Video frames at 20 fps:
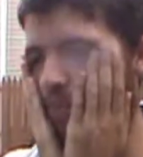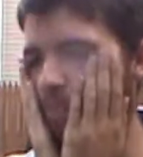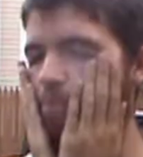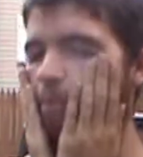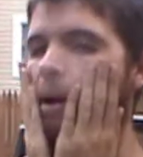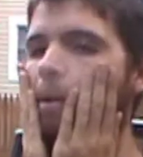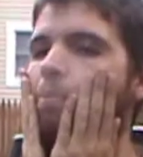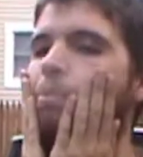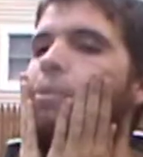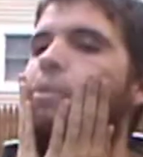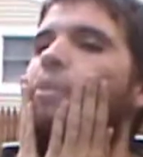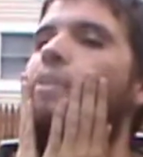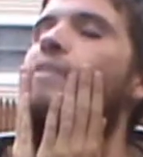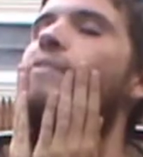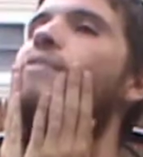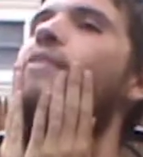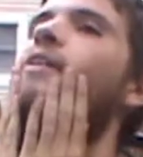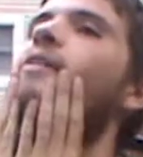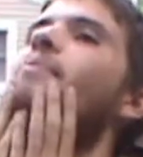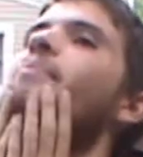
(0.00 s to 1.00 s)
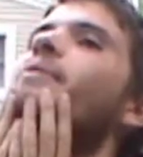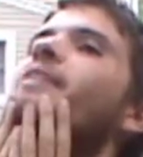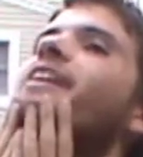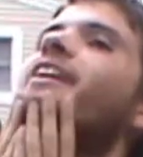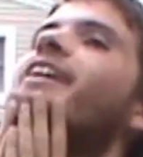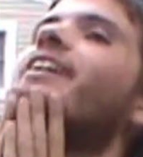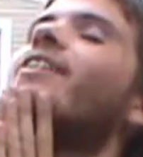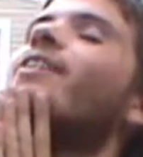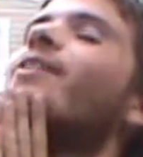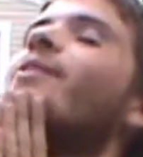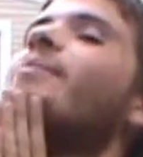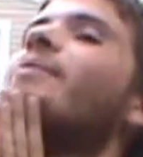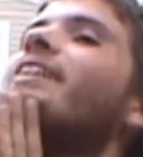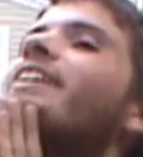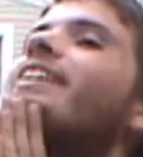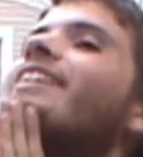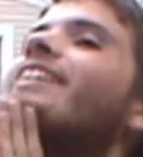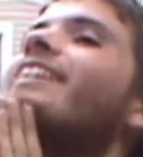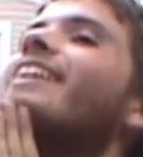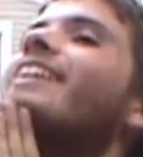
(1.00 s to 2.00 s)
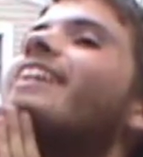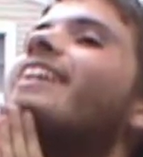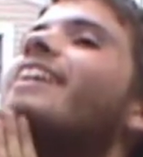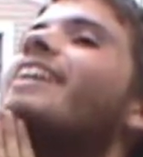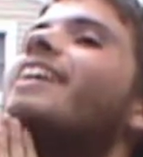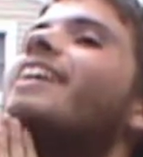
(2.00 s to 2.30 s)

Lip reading: my poor friend Blake. Oh my God.